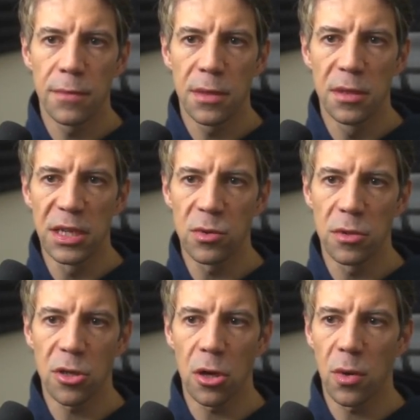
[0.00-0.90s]
This
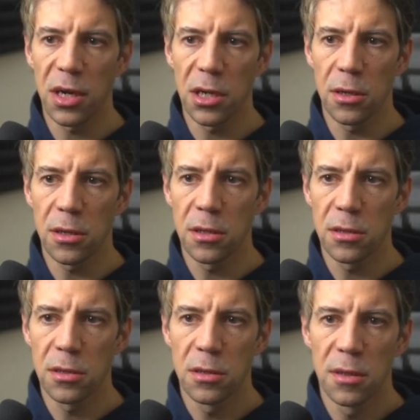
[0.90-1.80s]
one's got quite a lot.
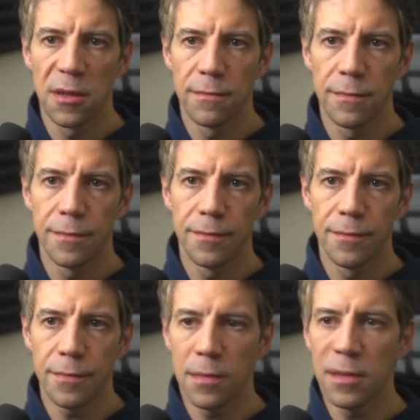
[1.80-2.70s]

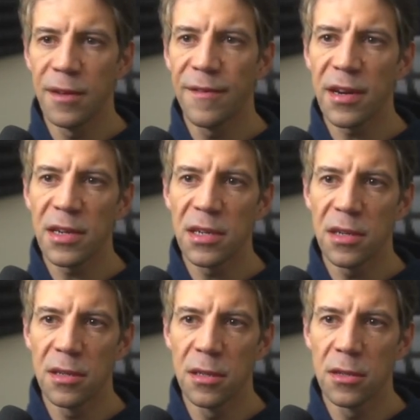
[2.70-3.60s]
If I
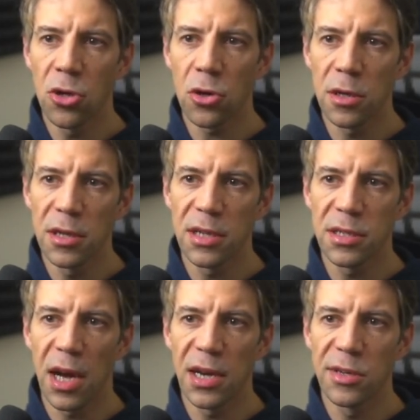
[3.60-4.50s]
toggle this
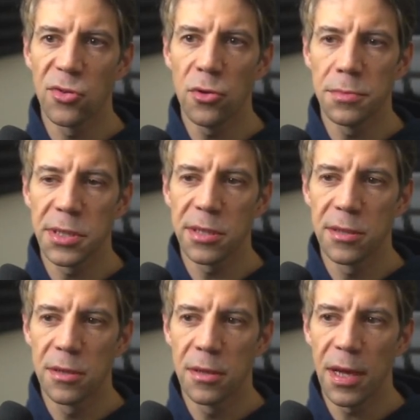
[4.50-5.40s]
hide groups,
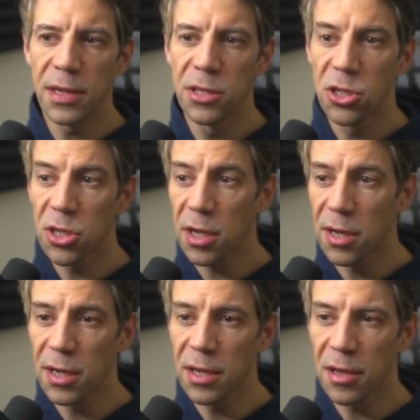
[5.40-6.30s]
then
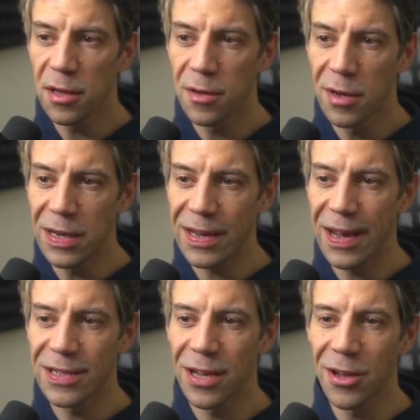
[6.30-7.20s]
suddenly it
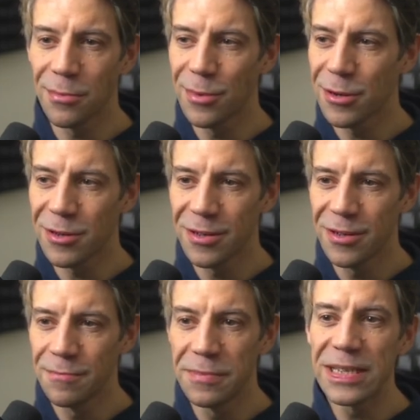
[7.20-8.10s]
gets a lot more
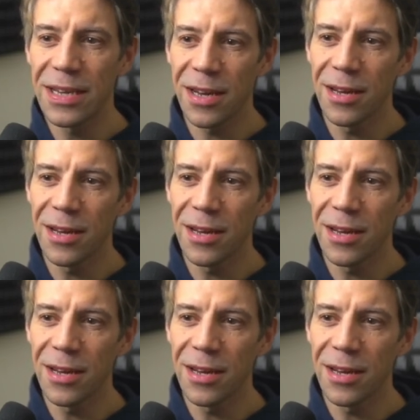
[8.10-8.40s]
busy.